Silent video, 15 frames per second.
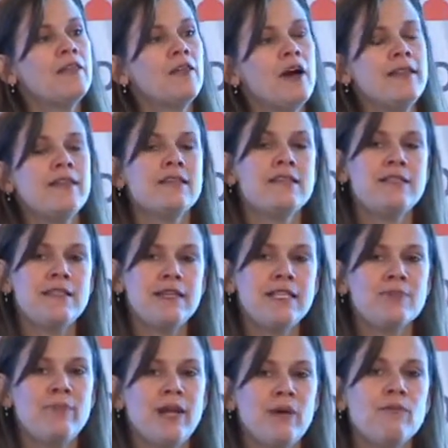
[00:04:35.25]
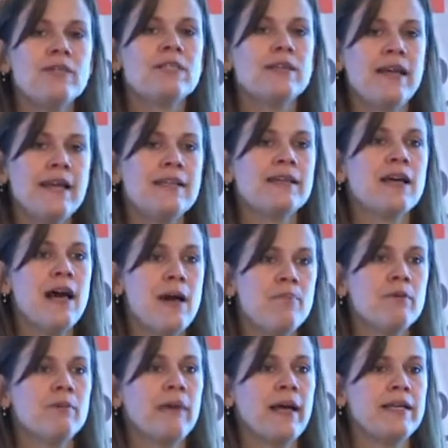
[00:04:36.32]
thought the 6-minute was a nice
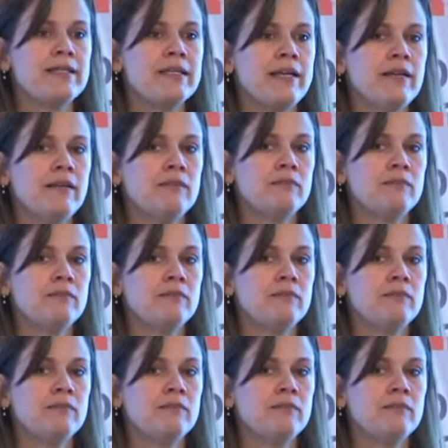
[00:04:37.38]
compromise.